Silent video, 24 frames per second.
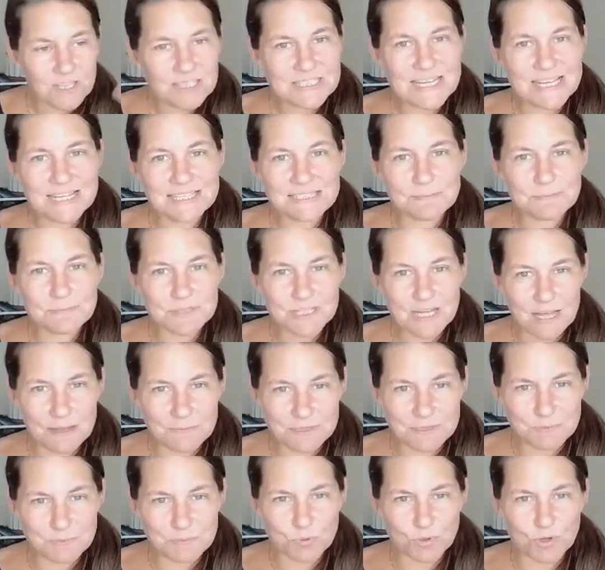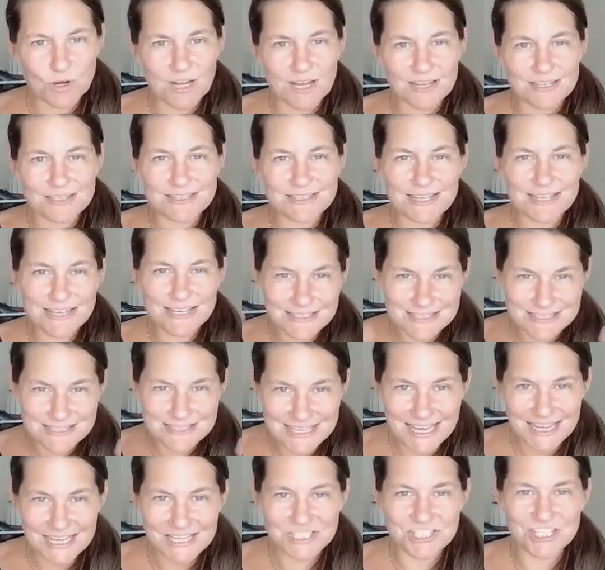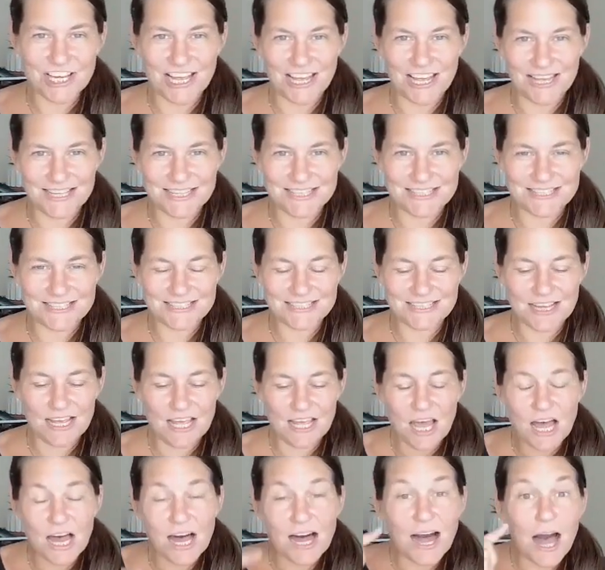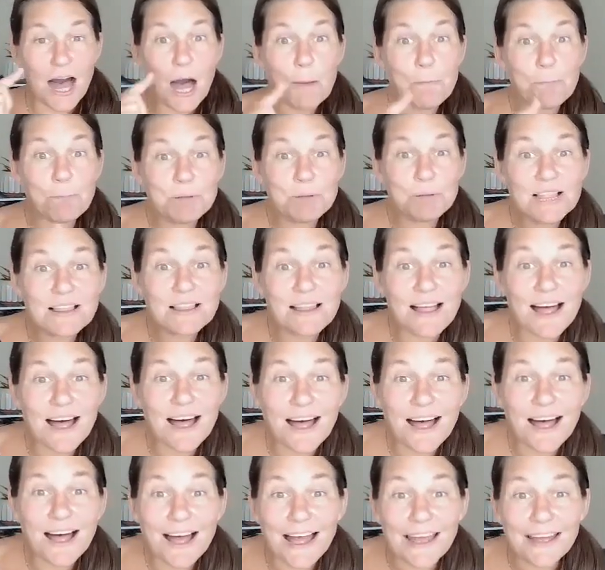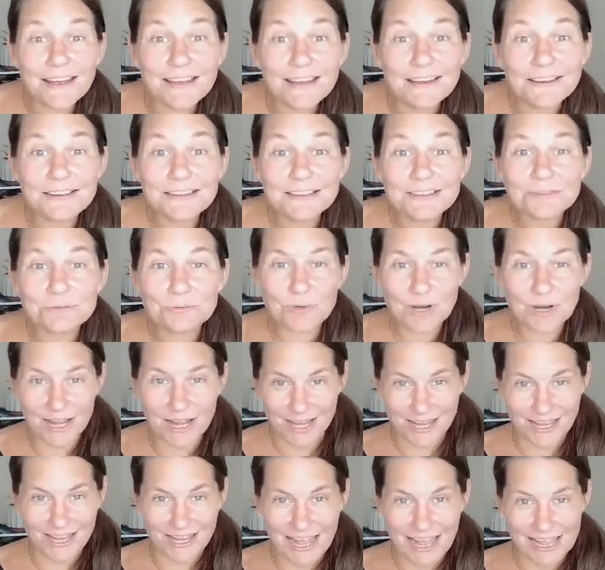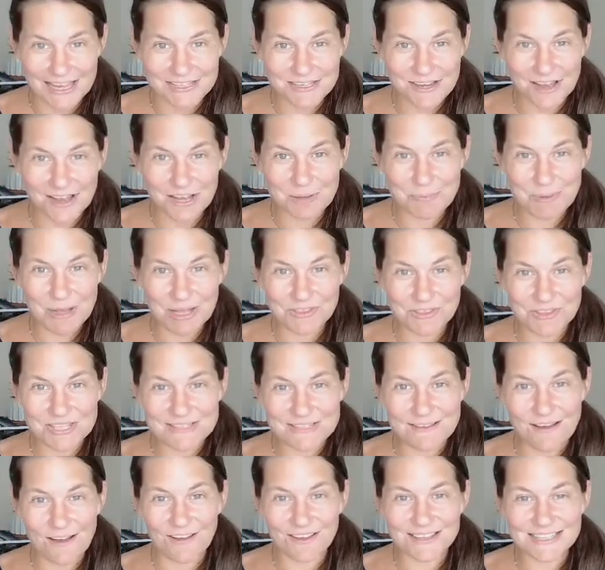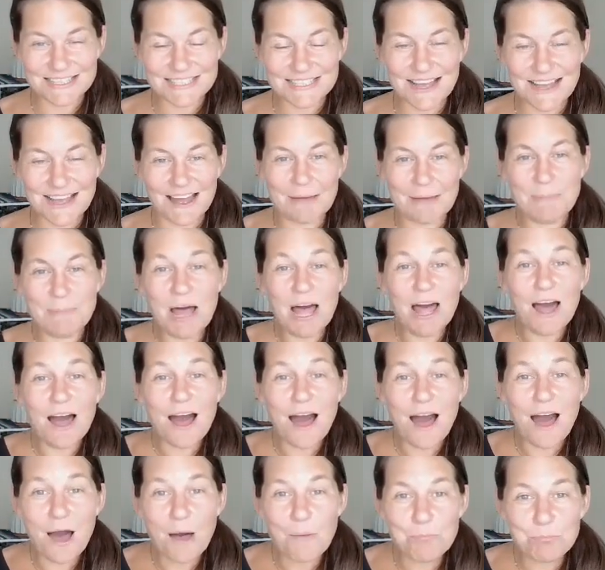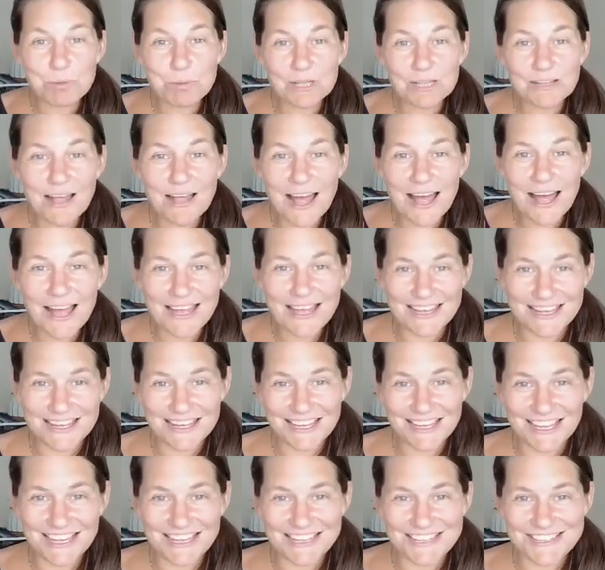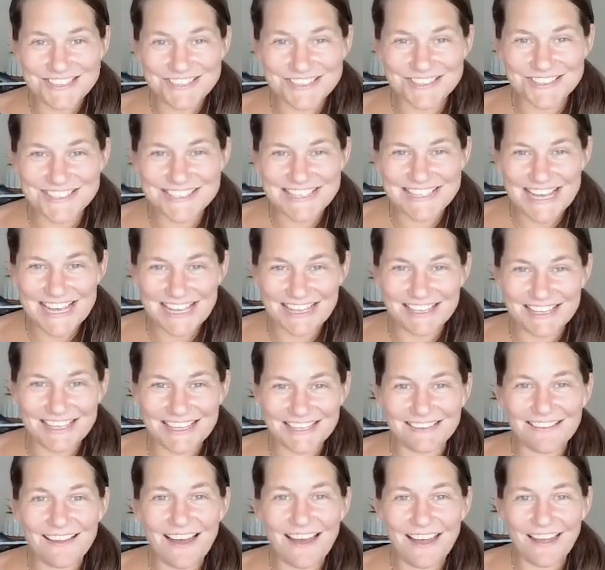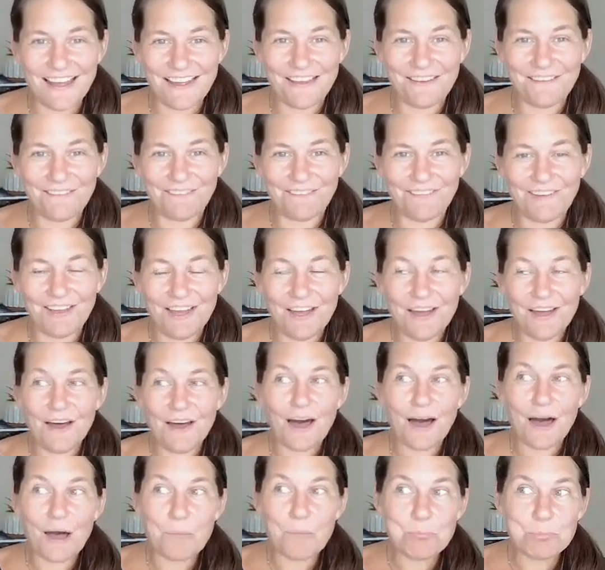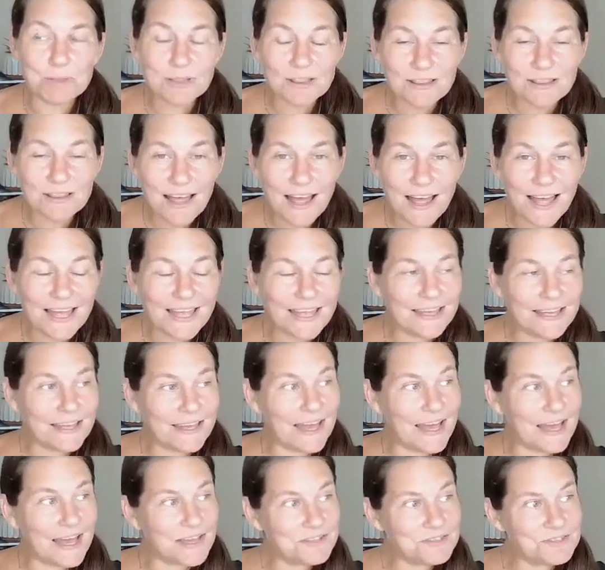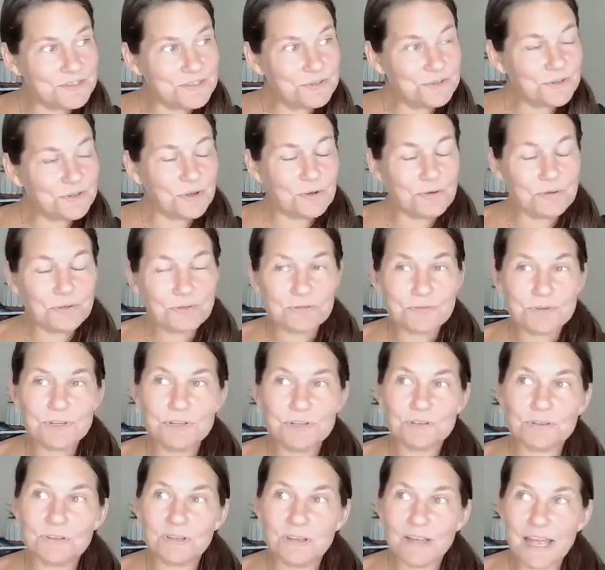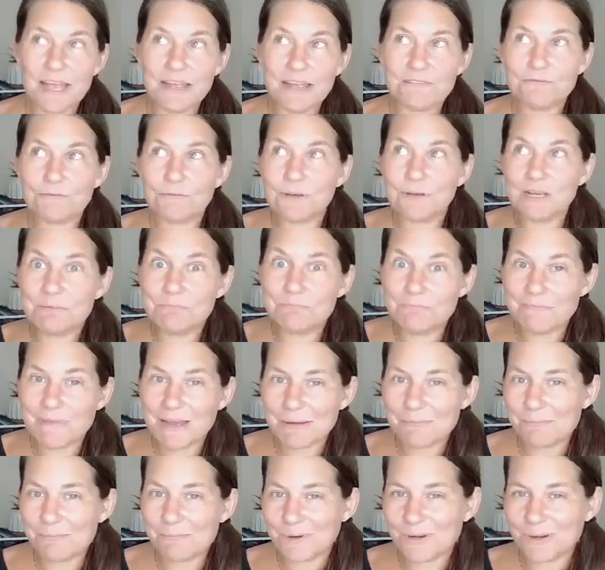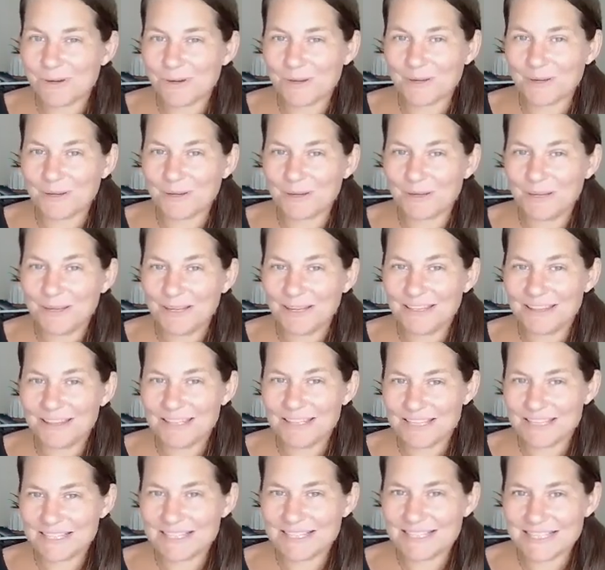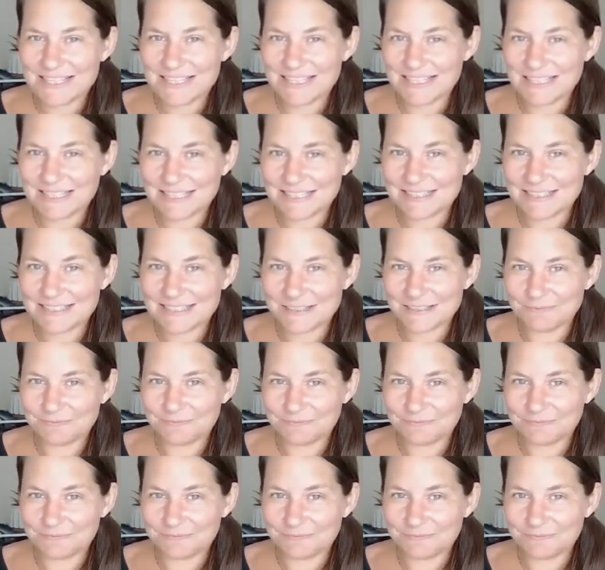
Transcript: Take some time to process, digest, apply, right? I talk about this all the time. Apply it in your daily life. Apply it as you go through your life. Remember these things.